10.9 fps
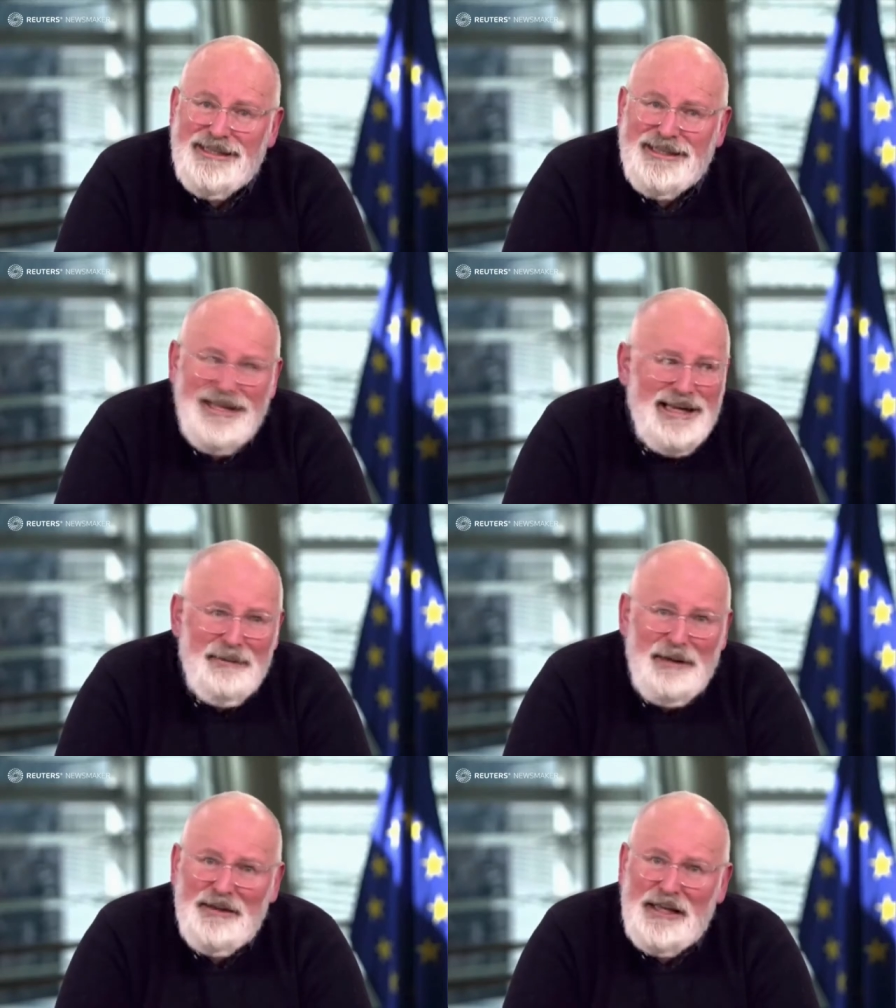Let's
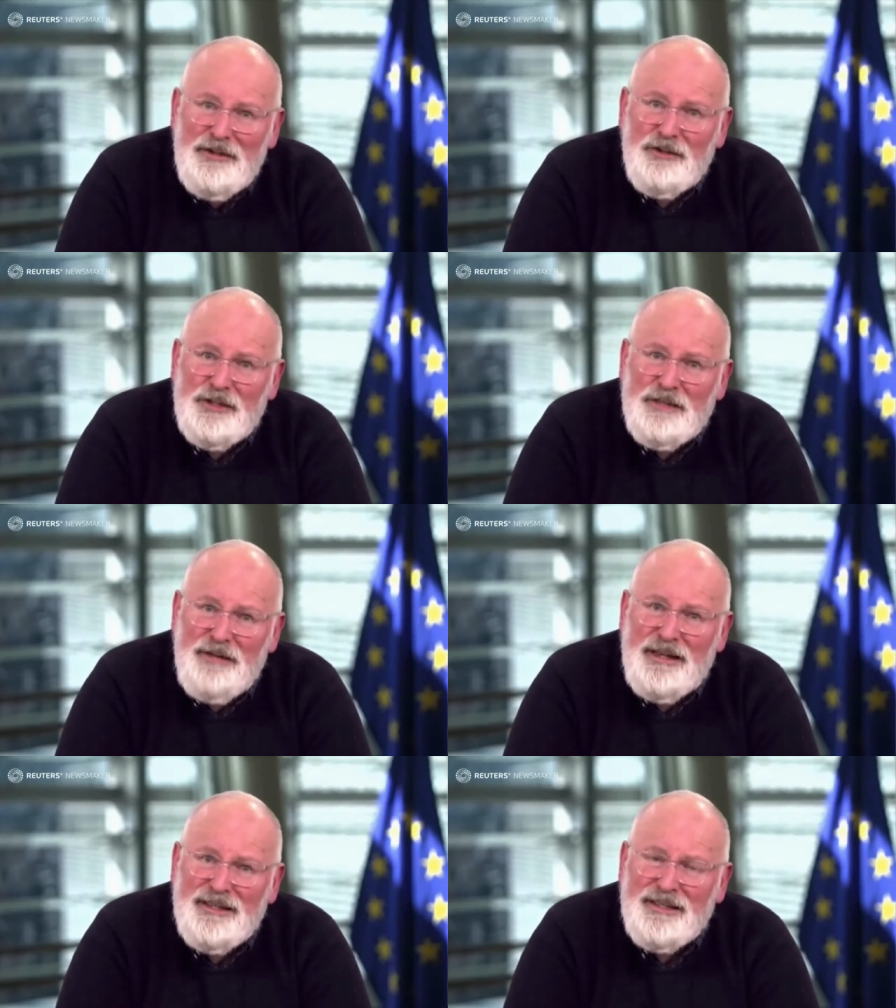think about the interest
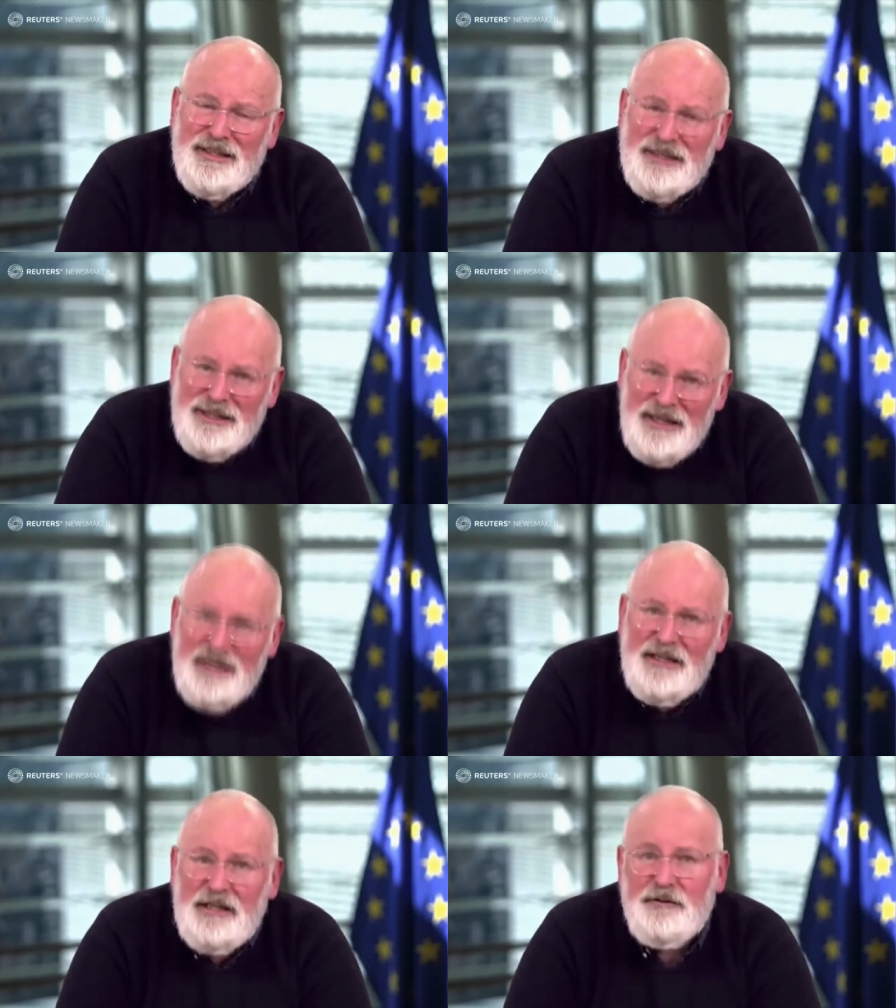of our
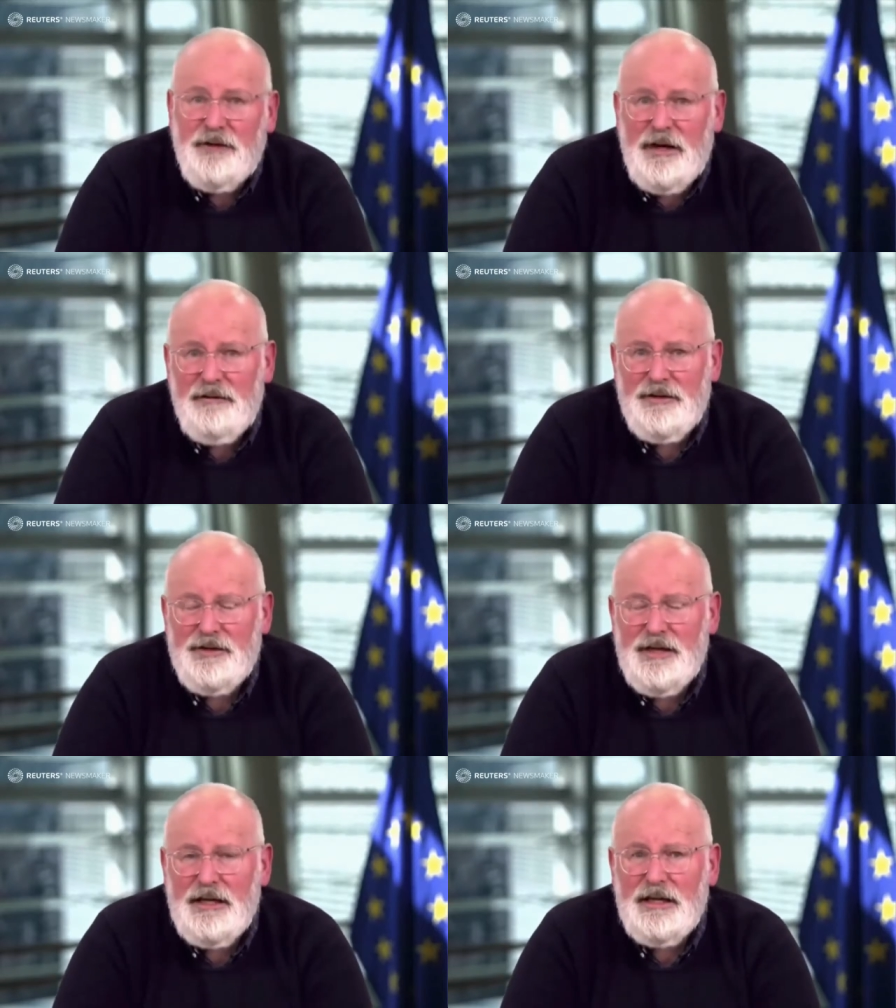societies, for
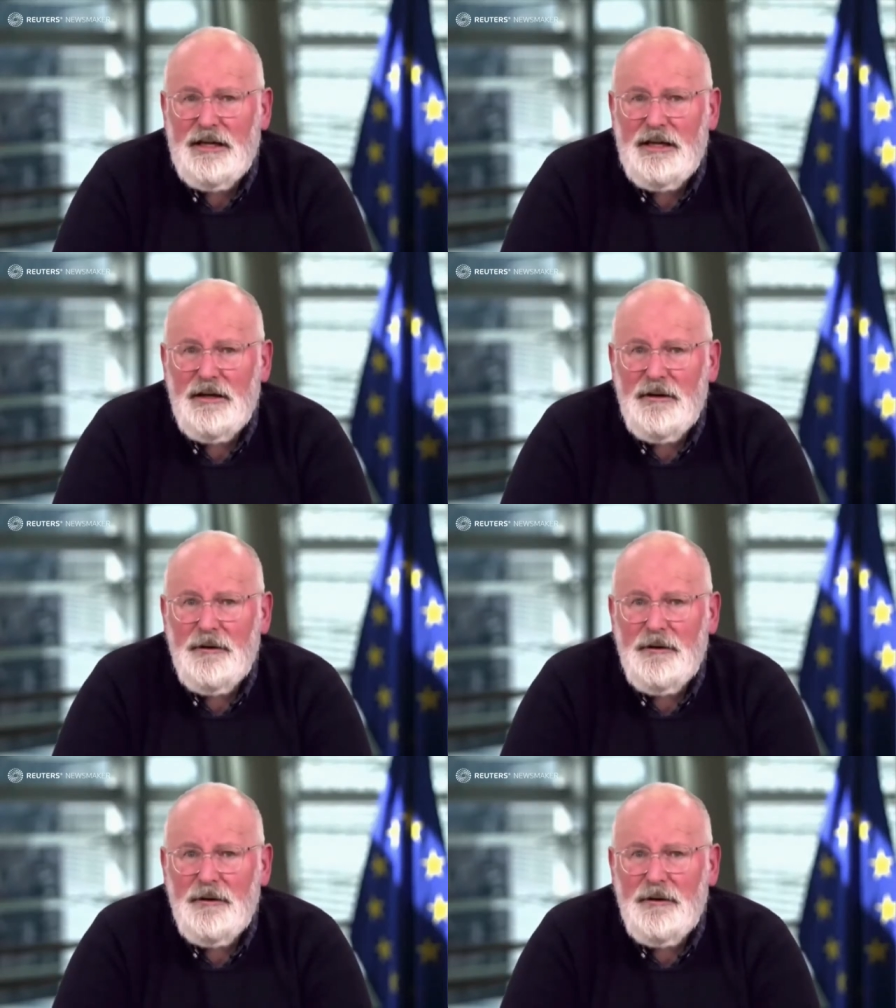heaven's sake.